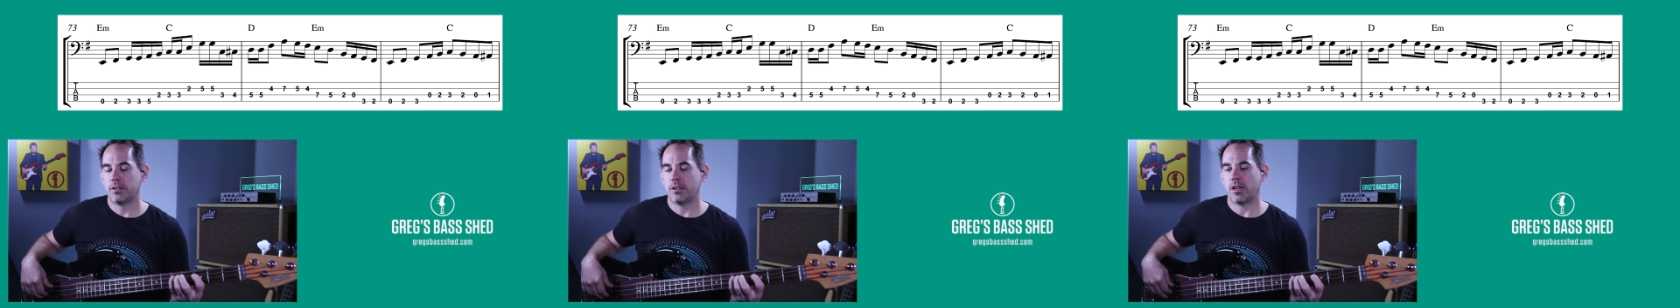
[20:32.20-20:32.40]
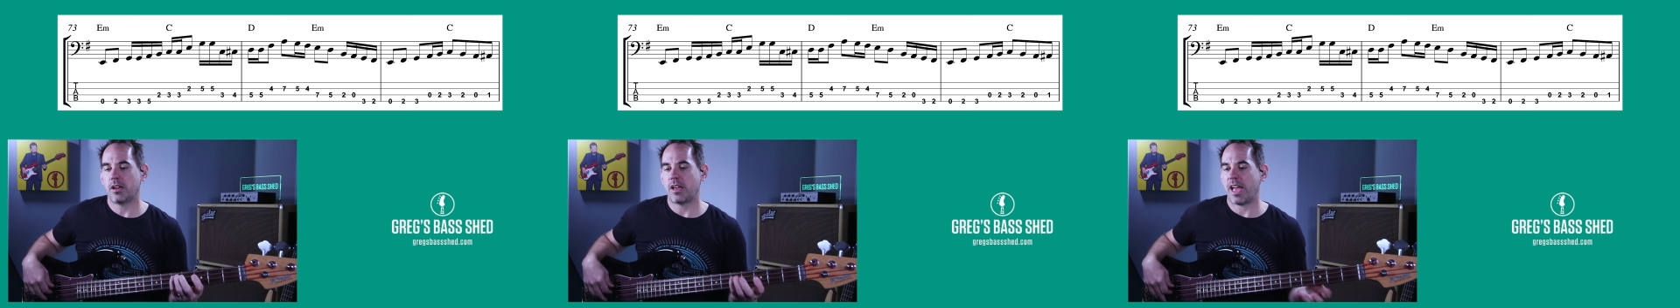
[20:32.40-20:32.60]

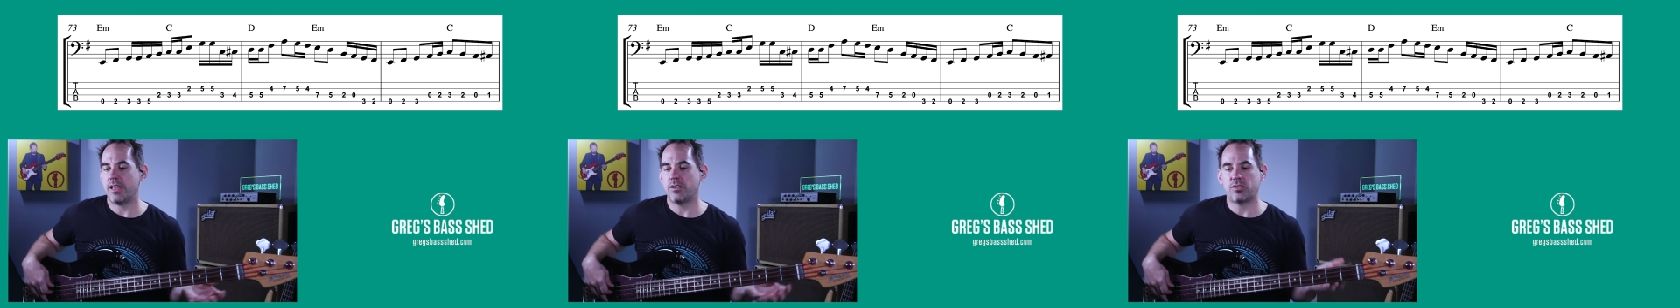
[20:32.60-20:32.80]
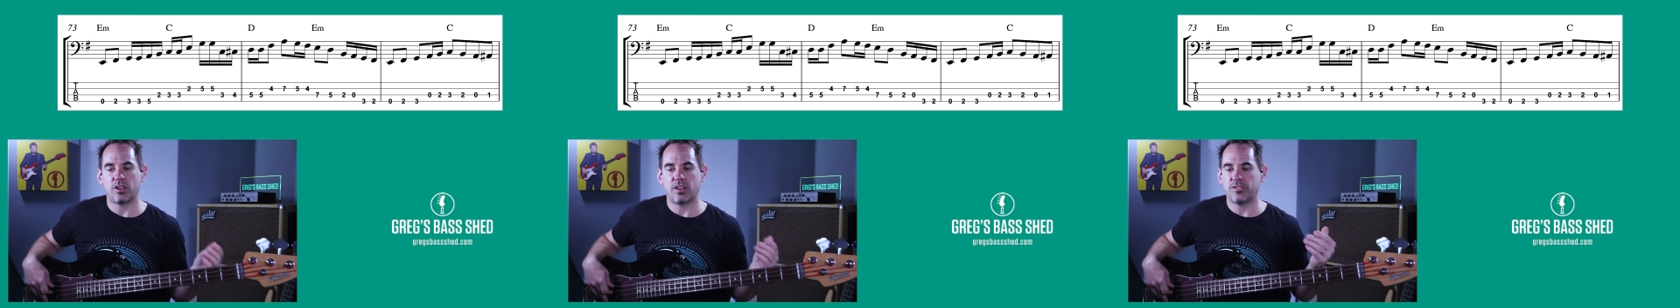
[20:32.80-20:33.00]
Okay,
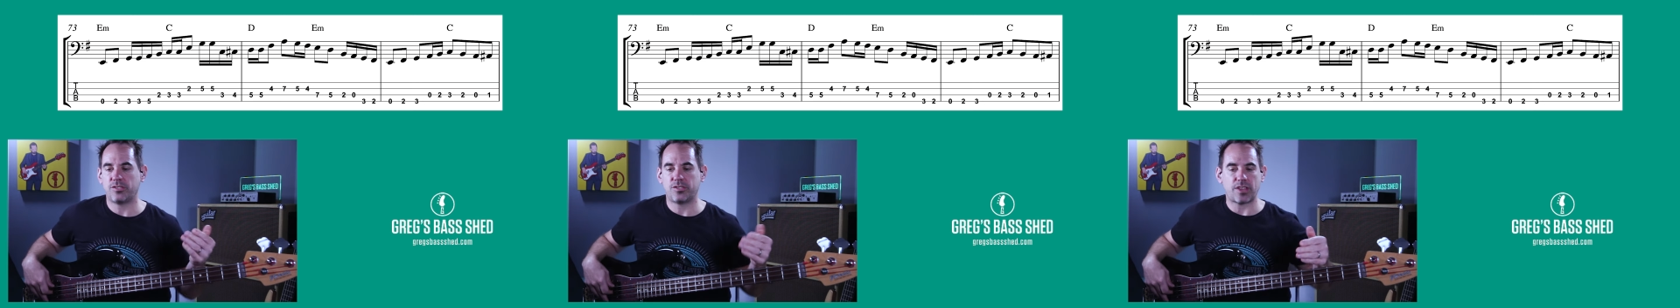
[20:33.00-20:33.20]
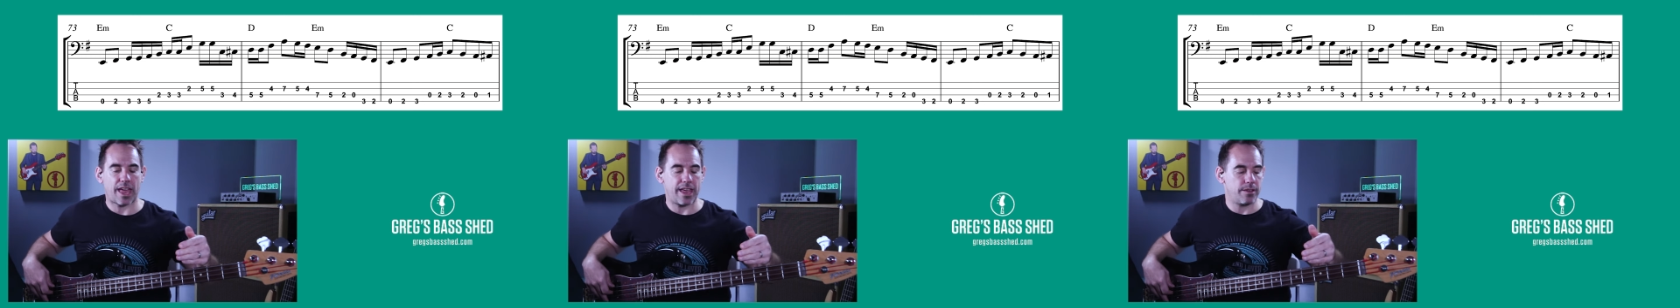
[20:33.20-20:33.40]
so the
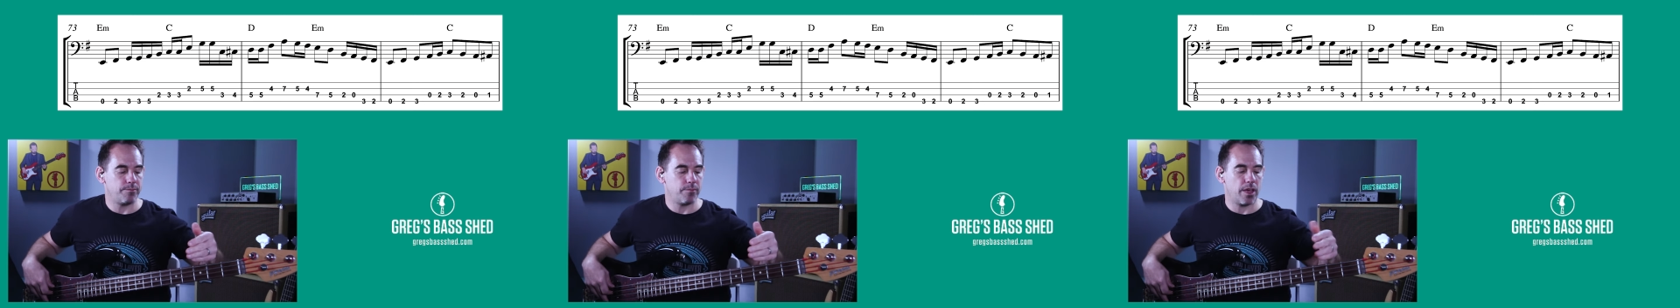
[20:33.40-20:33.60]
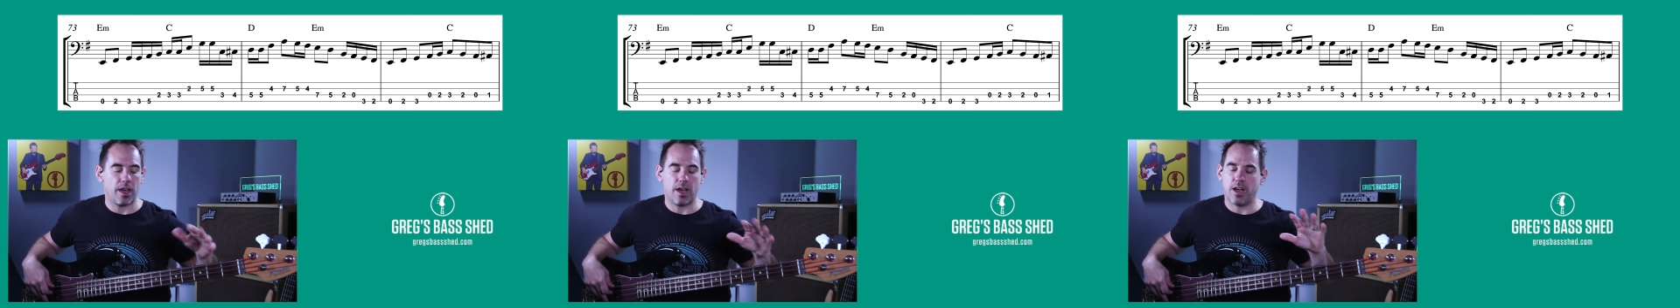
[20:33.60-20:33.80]

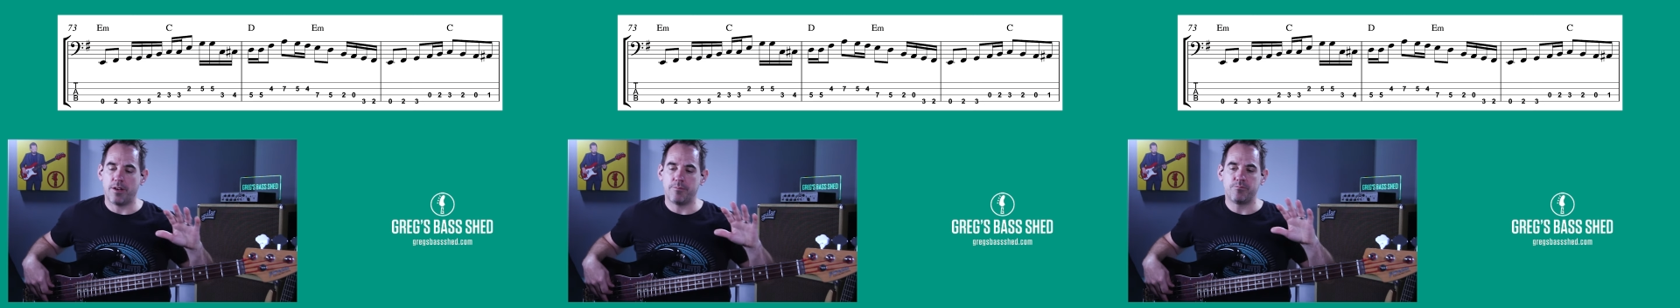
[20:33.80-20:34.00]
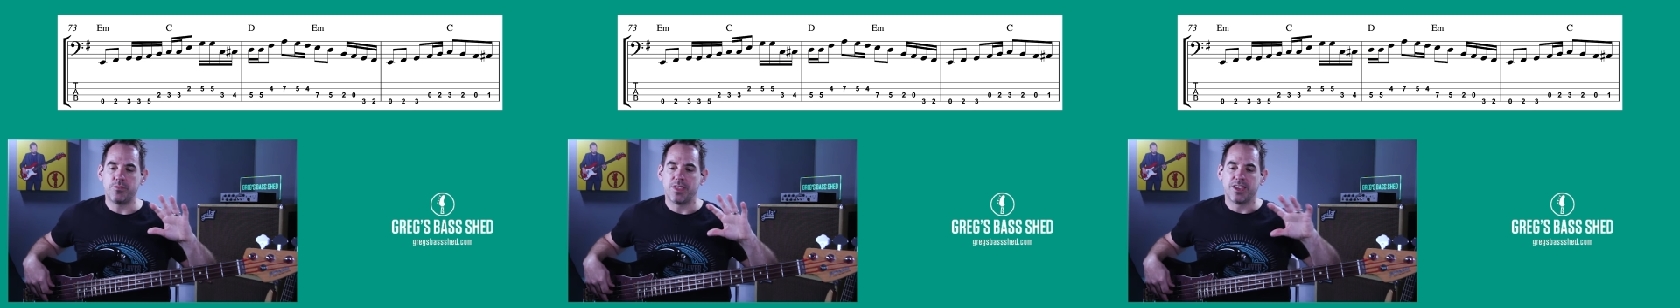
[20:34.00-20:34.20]
same
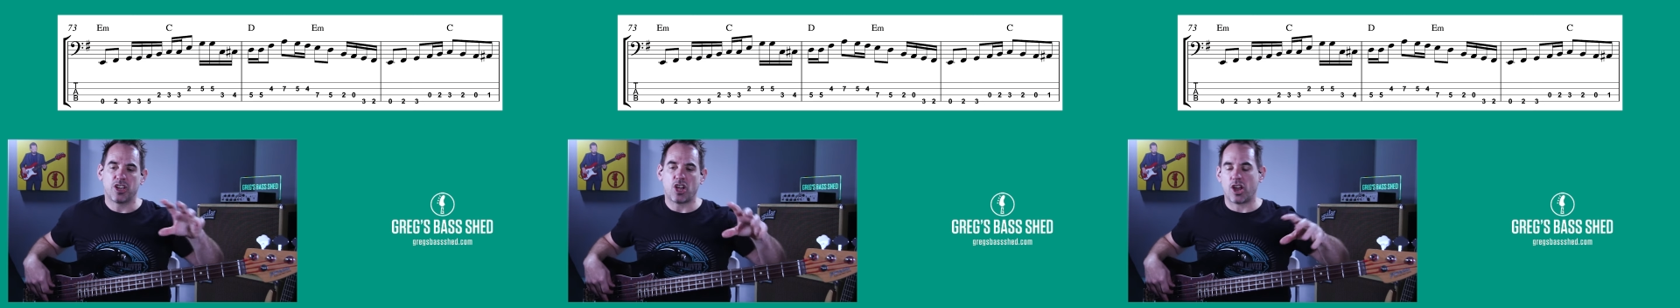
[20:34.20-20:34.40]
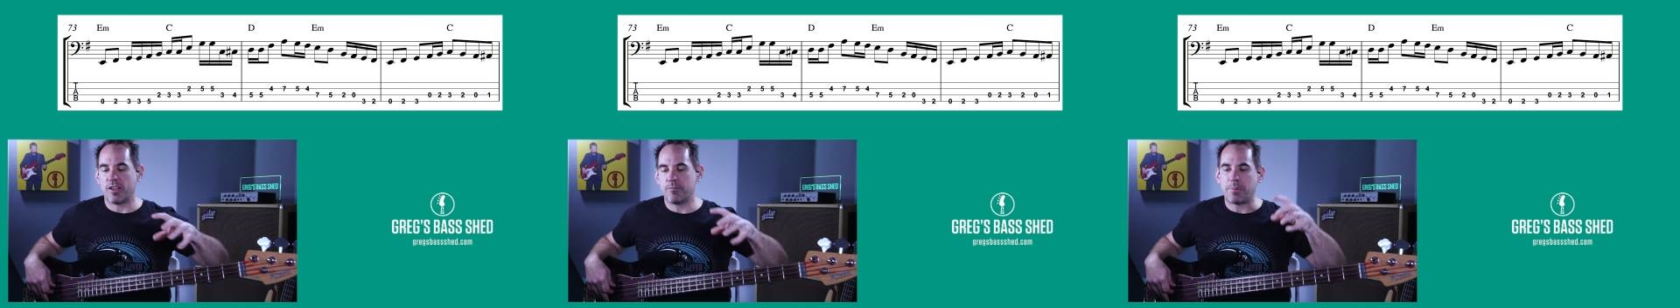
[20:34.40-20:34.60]

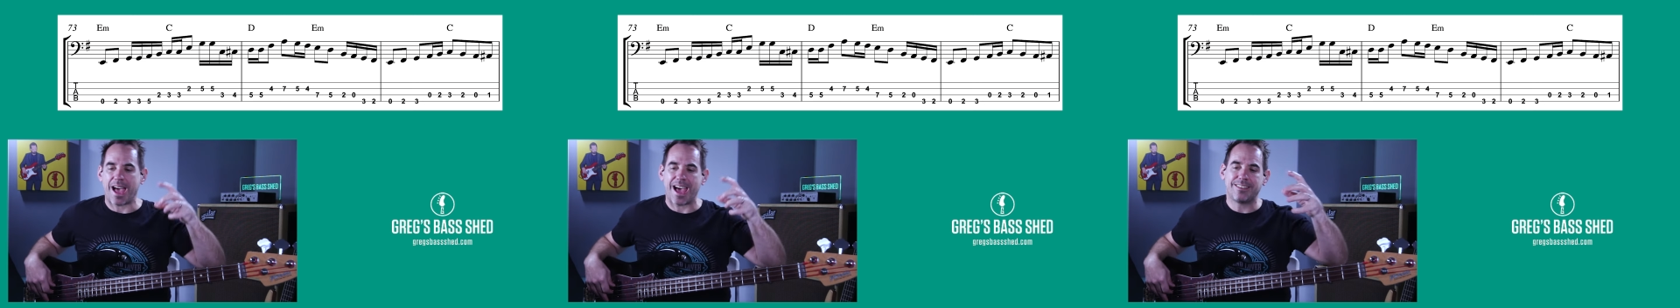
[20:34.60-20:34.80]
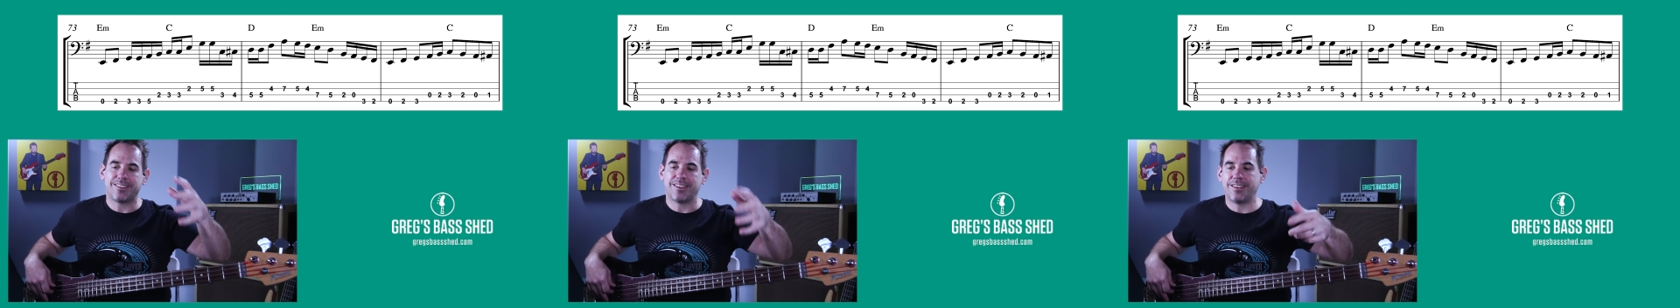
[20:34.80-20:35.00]
kind of
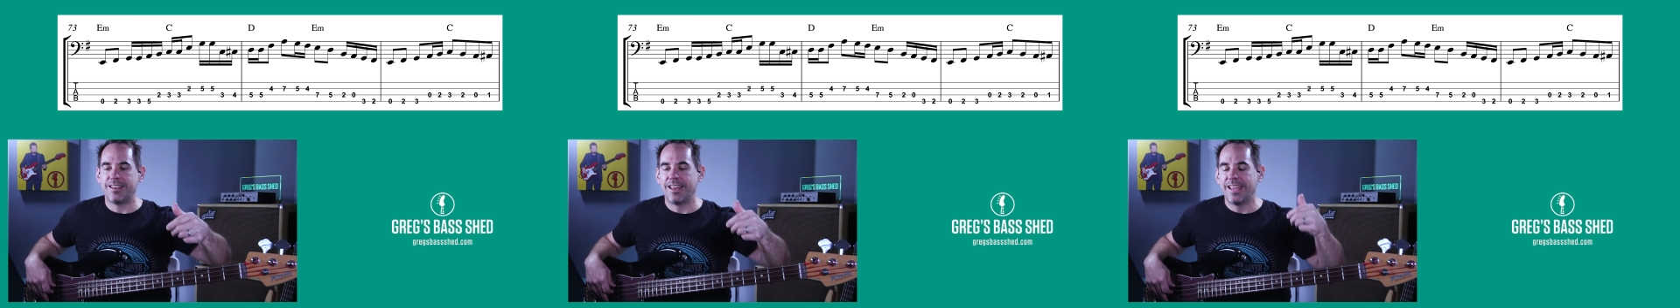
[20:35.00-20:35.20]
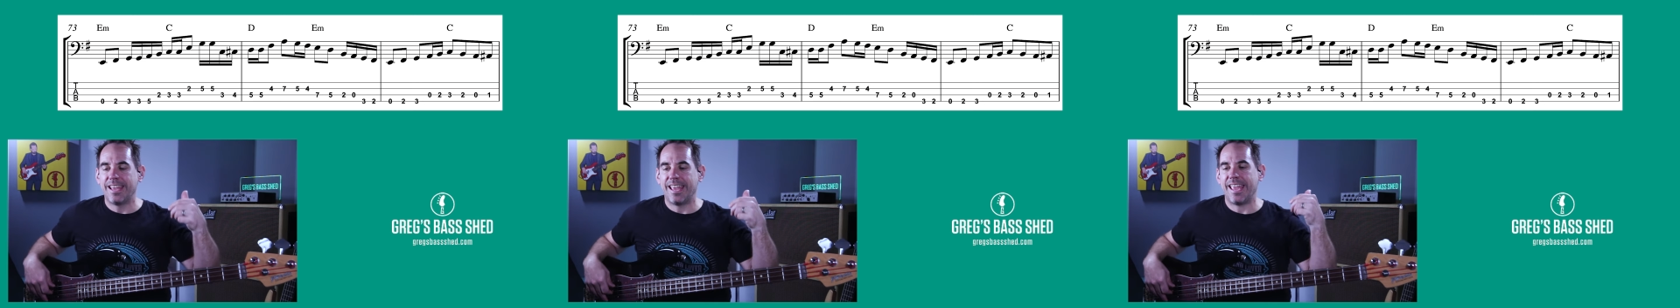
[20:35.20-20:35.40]
pattern,